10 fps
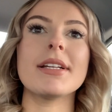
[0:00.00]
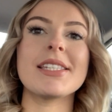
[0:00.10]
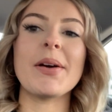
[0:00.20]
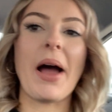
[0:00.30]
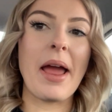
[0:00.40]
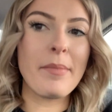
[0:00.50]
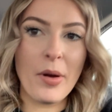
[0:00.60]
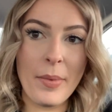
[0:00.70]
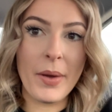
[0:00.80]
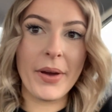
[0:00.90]
So I'm
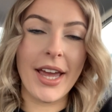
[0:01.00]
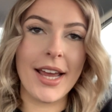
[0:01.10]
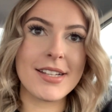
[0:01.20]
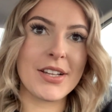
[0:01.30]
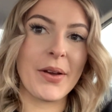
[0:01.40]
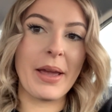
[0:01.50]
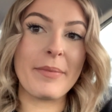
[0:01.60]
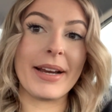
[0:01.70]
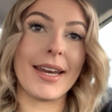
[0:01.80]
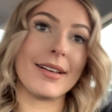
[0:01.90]
on my way to go get
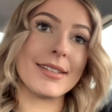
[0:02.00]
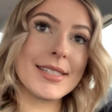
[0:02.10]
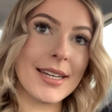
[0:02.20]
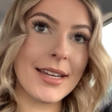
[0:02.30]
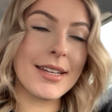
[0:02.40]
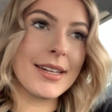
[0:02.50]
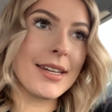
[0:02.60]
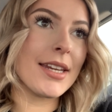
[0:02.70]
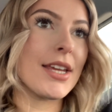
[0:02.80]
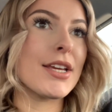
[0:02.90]
my nails done.
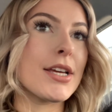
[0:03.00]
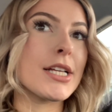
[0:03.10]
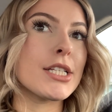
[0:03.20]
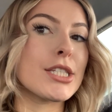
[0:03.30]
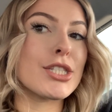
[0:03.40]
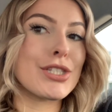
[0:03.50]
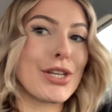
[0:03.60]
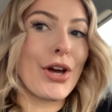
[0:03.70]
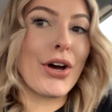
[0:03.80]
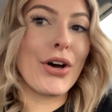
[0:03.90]

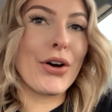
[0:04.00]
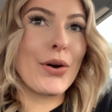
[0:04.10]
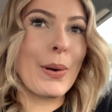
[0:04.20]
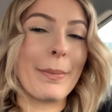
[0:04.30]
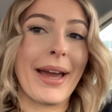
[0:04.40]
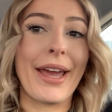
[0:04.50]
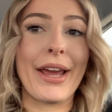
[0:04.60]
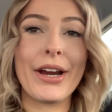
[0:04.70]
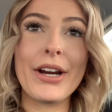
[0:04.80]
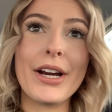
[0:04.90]
So my
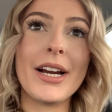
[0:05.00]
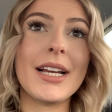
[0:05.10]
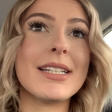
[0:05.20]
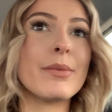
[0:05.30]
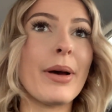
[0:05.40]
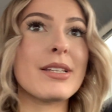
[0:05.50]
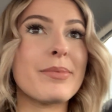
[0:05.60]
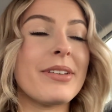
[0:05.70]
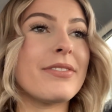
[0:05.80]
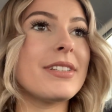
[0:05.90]
hair is about to
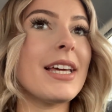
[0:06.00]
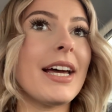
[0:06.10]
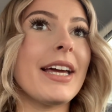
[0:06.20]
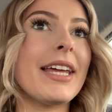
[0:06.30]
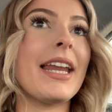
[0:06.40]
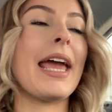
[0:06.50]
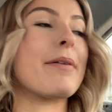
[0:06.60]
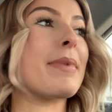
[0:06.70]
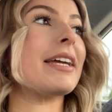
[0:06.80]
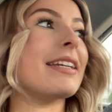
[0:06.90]
be done and
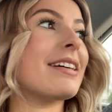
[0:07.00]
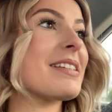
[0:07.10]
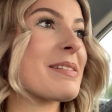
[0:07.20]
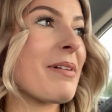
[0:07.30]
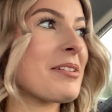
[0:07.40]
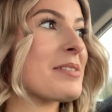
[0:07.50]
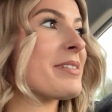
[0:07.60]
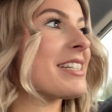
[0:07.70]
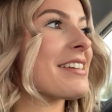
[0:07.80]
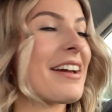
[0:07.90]
my nails about to be
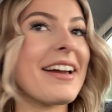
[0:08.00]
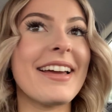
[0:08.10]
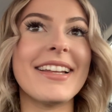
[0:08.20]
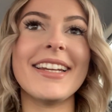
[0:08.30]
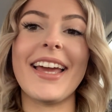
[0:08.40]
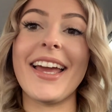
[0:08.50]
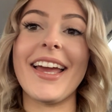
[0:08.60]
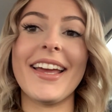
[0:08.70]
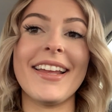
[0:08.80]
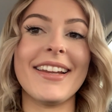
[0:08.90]
done,
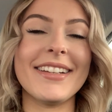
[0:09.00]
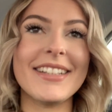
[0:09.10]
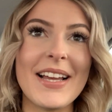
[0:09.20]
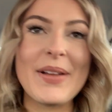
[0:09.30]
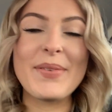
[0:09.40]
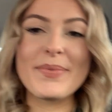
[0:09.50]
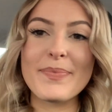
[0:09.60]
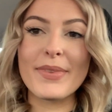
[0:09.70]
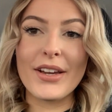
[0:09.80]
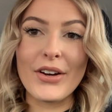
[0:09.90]
and
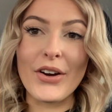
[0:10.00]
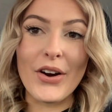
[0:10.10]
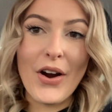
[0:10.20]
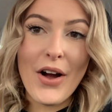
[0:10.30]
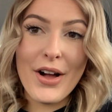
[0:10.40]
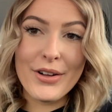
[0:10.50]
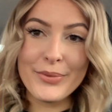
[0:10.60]
girl,